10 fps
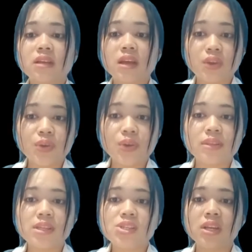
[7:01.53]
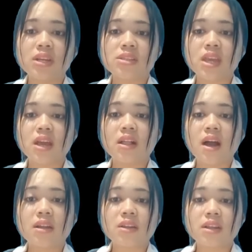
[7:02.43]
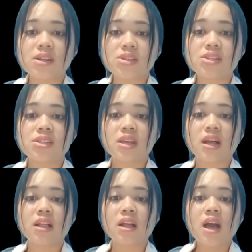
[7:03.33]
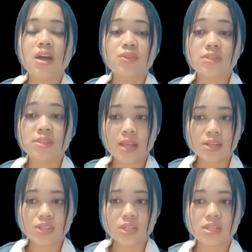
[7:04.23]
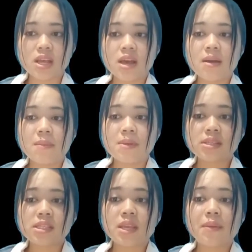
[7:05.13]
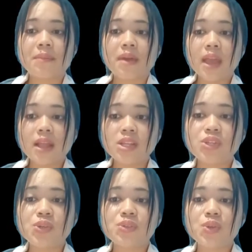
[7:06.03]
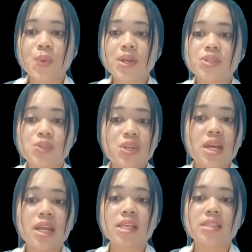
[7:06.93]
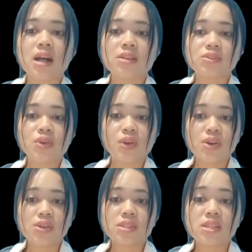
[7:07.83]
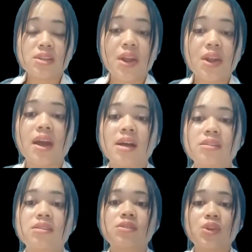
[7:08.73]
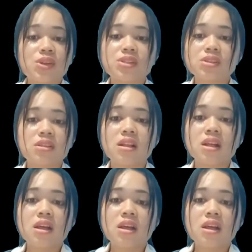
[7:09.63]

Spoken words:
a good teaching skill are crucial to success, positive attitude towards student is also considered as crucial